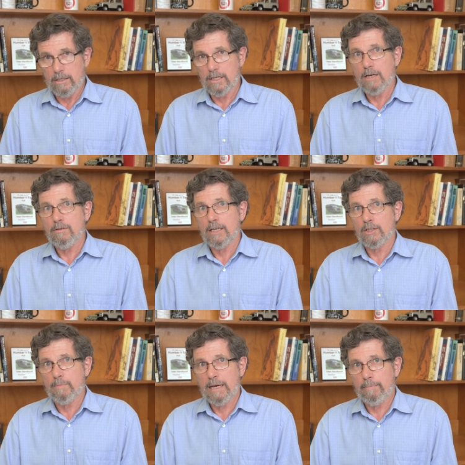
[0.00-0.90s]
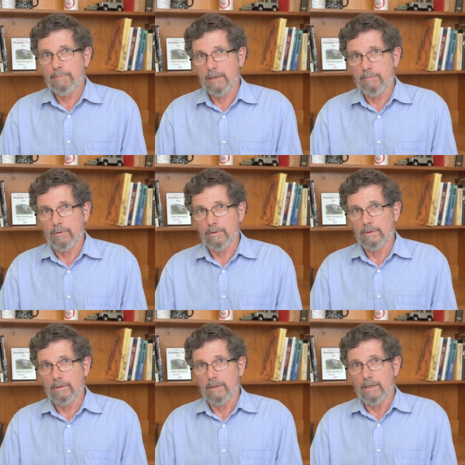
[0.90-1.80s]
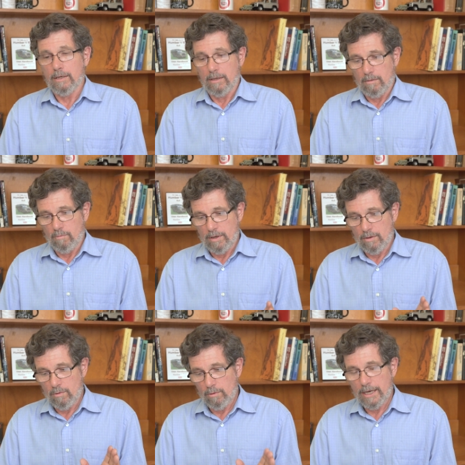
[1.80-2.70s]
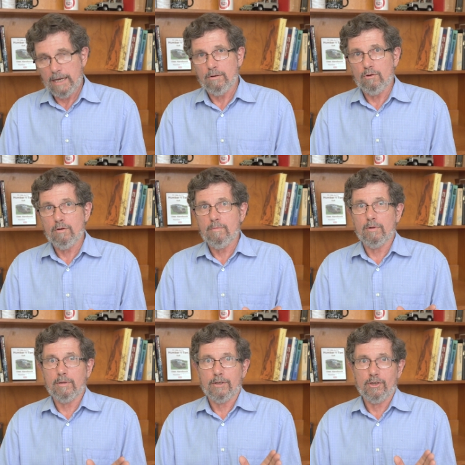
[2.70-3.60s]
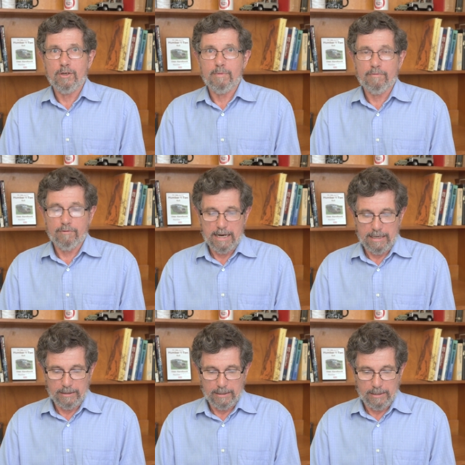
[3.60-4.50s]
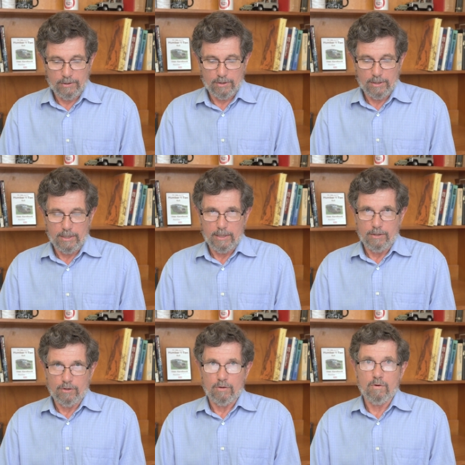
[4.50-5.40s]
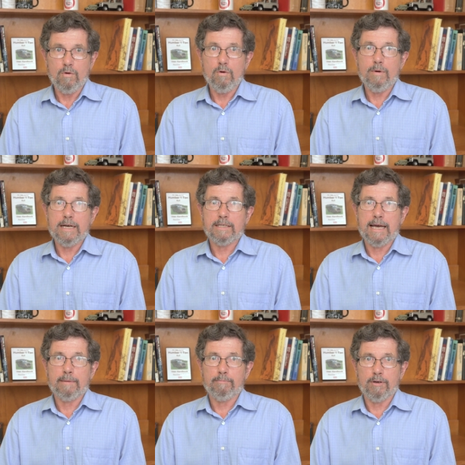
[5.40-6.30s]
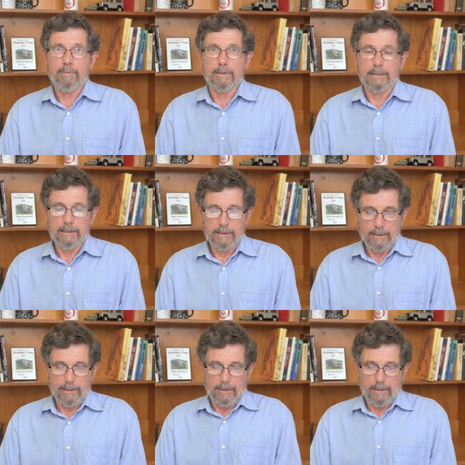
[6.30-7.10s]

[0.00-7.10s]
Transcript: Don't expect people with all their normal human frailties to always act properly